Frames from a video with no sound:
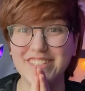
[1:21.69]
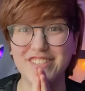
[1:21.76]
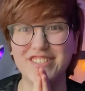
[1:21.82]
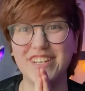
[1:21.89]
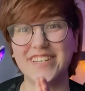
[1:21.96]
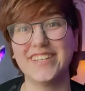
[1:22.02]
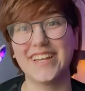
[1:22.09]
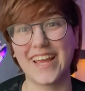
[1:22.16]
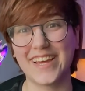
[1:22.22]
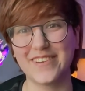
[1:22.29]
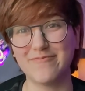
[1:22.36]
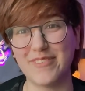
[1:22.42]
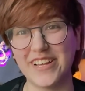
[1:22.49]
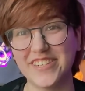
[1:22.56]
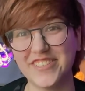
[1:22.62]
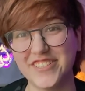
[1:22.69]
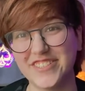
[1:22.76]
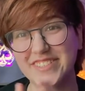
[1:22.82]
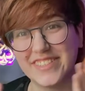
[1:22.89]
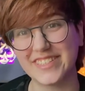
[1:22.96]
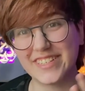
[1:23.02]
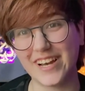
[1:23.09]
Jaiden
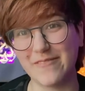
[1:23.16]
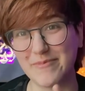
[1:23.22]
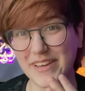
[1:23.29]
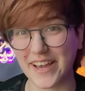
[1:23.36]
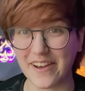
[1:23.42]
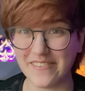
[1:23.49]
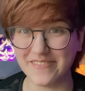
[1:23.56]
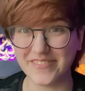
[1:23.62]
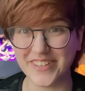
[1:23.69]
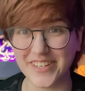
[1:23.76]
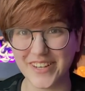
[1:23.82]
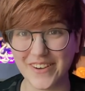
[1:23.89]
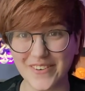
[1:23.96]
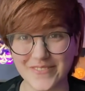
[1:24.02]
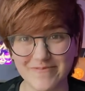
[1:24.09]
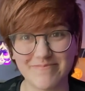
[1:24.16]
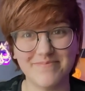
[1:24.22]
Animation's coming out video.